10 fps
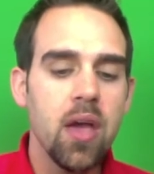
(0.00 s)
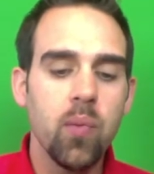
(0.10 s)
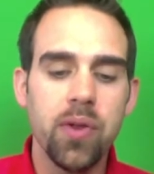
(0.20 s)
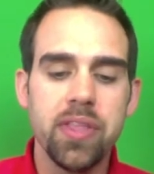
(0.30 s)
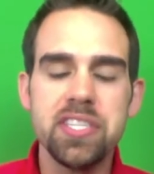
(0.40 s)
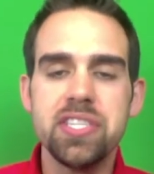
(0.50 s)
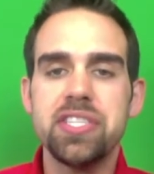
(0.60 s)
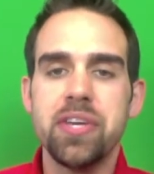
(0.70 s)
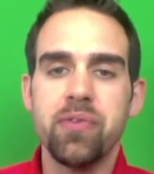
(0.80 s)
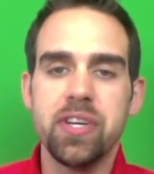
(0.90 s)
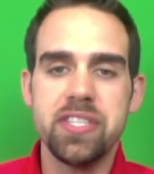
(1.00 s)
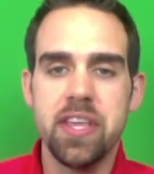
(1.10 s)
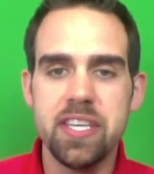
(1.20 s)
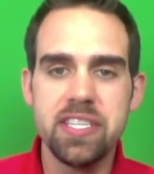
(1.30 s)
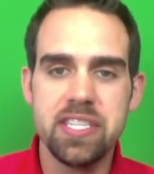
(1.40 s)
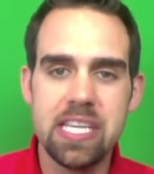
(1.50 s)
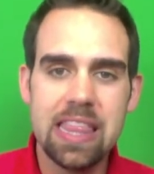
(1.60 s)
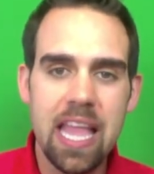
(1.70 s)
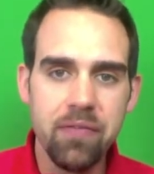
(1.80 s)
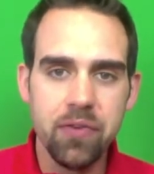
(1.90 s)
Where this is different is that this is a
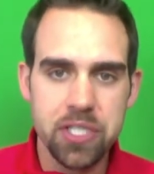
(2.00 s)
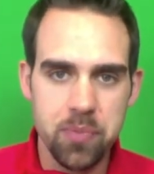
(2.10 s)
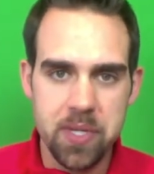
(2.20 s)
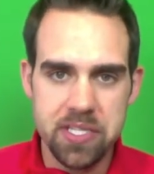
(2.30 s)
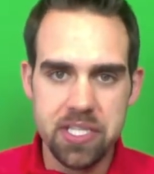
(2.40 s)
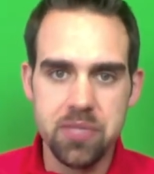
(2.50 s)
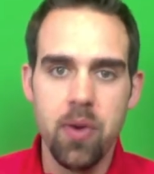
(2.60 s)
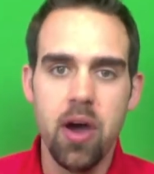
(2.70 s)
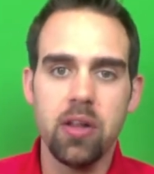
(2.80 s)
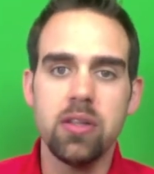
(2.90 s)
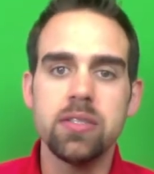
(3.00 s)
leverage business model.